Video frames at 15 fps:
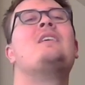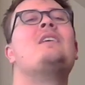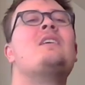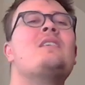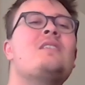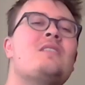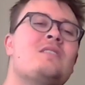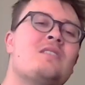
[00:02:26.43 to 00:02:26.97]

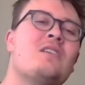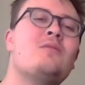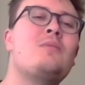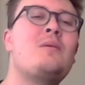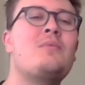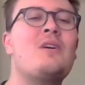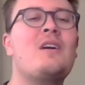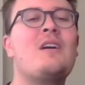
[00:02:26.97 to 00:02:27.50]
and I
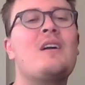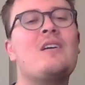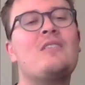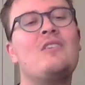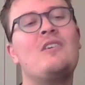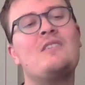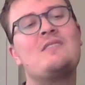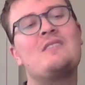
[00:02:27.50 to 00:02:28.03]
remember I
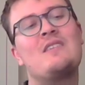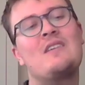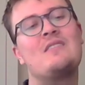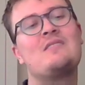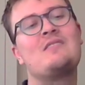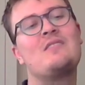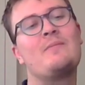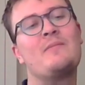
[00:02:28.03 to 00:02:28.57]
lost
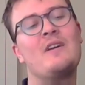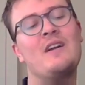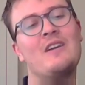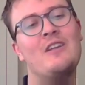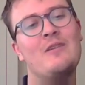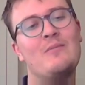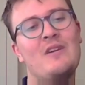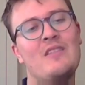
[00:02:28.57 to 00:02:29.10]
against some guy
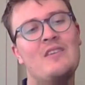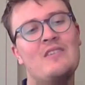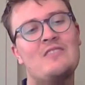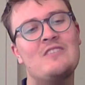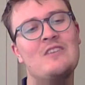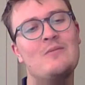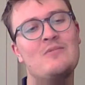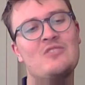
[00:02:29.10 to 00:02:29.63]
named I think
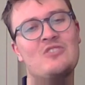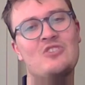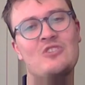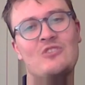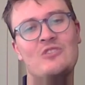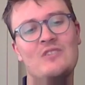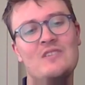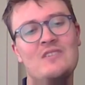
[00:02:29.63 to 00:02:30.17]
his name is
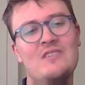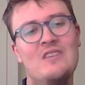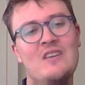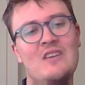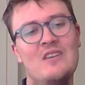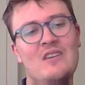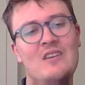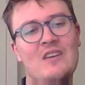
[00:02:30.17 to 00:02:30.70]
Cholinsky.